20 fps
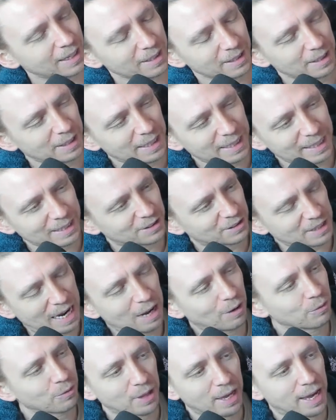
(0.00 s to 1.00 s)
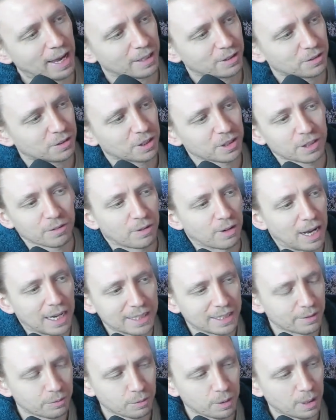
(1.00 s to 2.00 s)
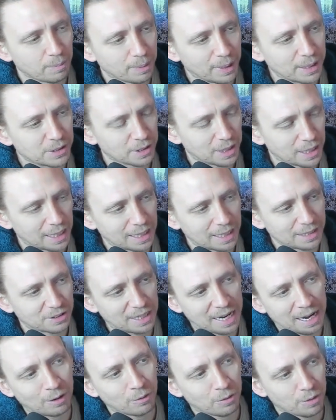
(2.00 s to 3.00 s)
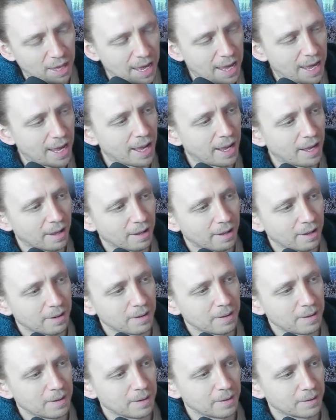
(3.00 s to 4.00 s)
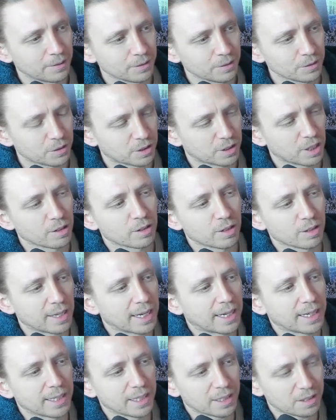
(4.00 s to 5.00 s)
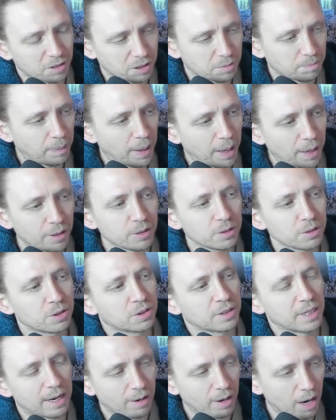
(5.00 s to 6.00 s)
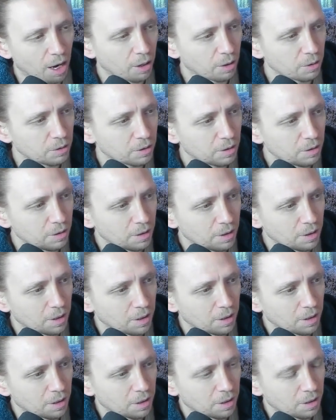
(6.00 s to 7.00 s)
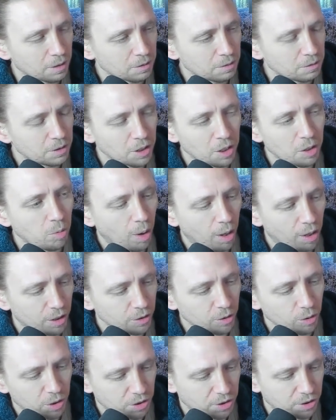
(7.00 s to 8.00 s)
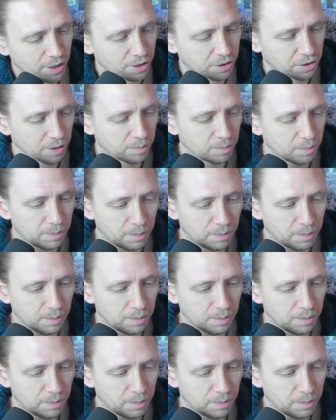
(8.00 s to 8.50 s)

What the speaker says: it's out there to divide everyone, basically. It's out there so that they can expose their own New World Order system